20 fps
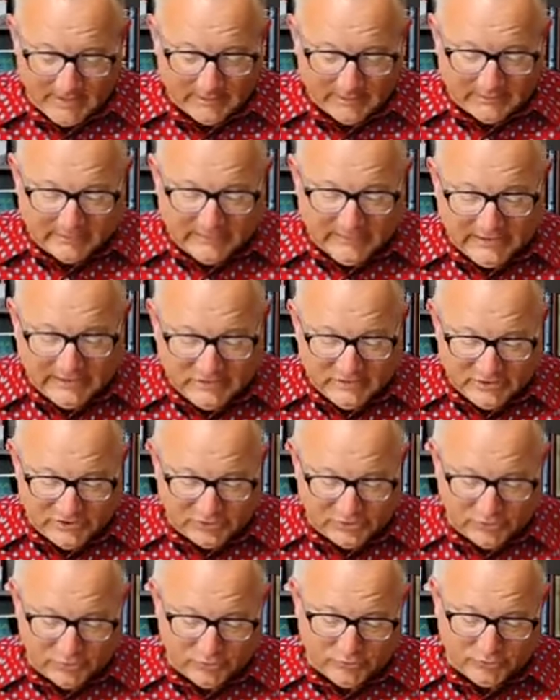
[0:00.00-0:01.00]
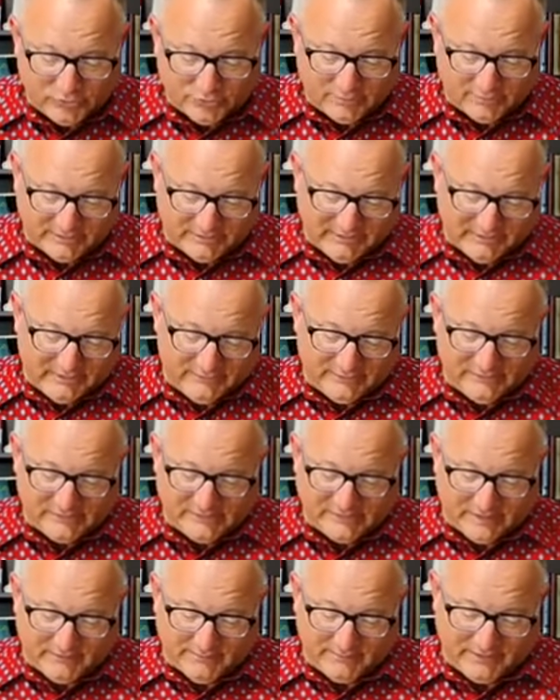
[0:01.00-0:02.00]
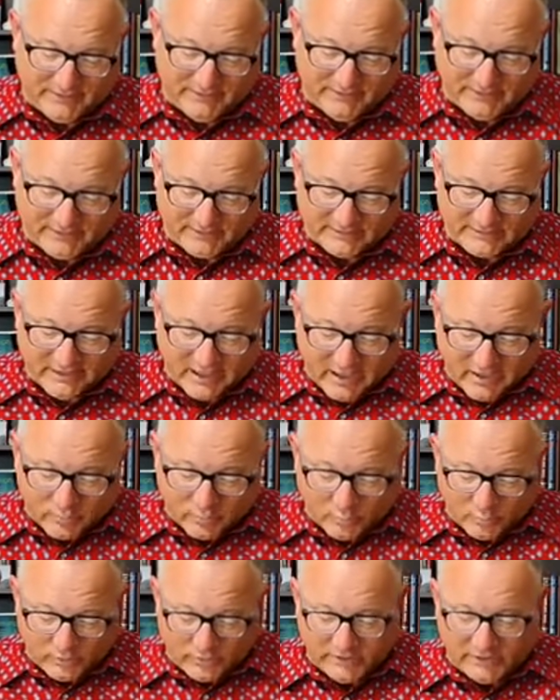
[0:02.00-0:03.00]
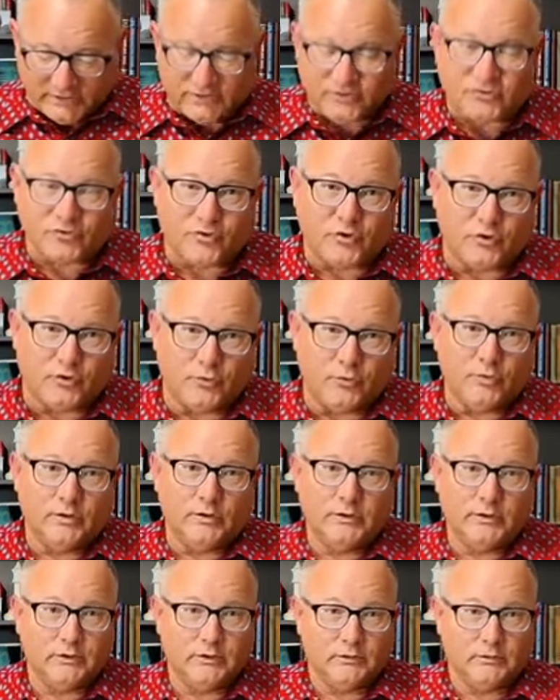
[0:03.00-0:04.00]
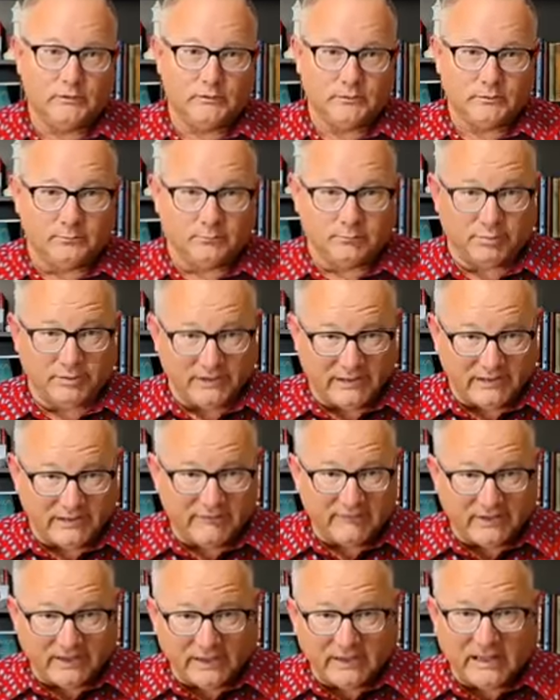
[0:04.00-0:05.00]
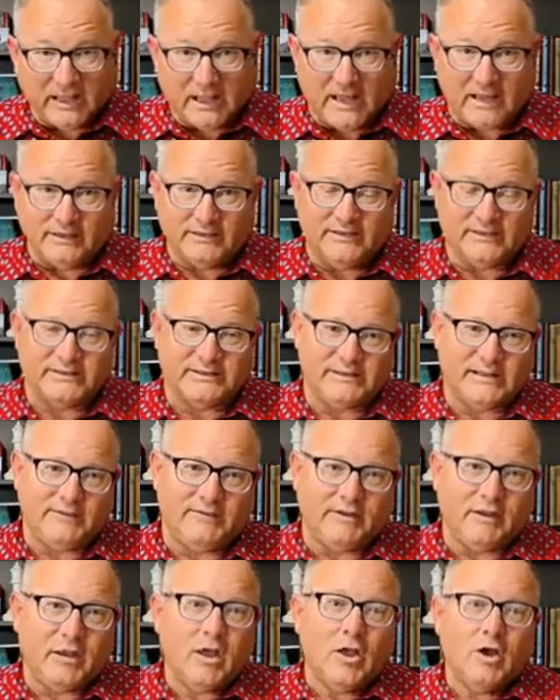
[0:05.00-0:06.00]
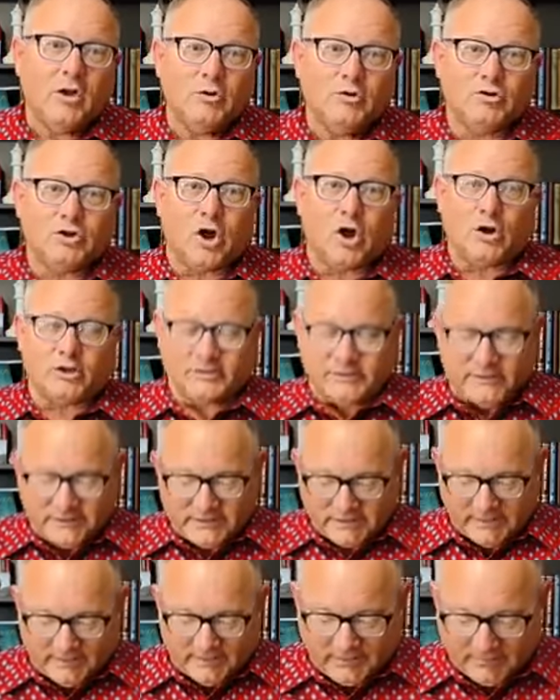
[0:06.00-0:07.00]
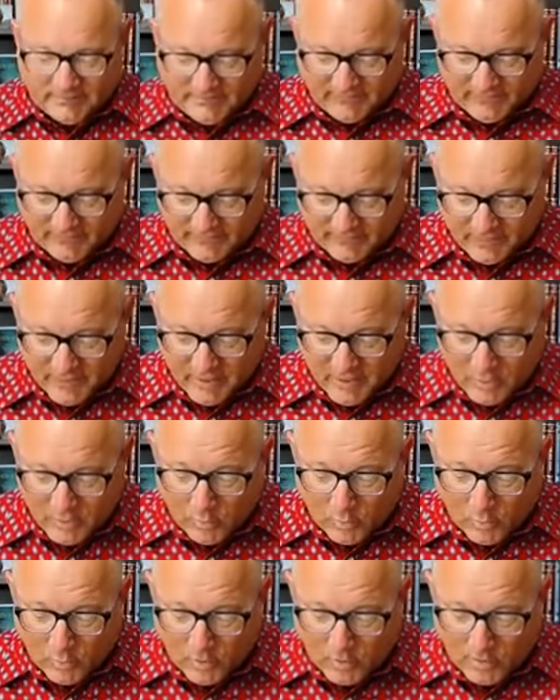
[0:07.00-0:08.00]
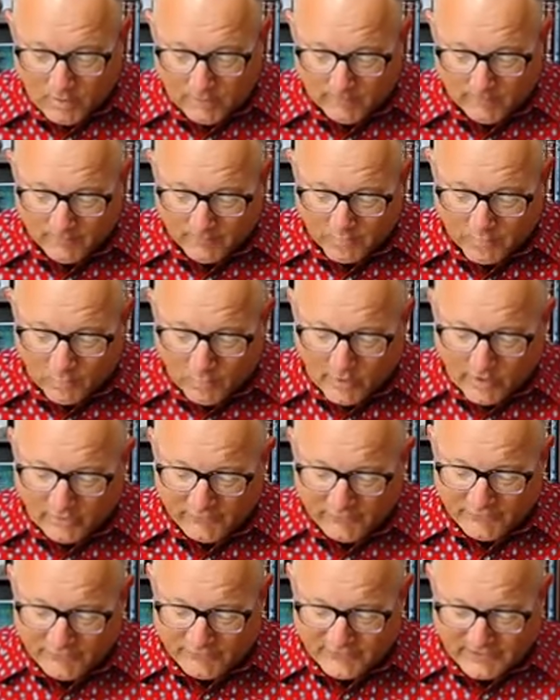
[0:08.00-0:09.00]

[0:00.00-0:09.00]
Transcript: leads you to believe something that's not really true. Believing a lie, deceiving, causing somebody to believe that. Wealth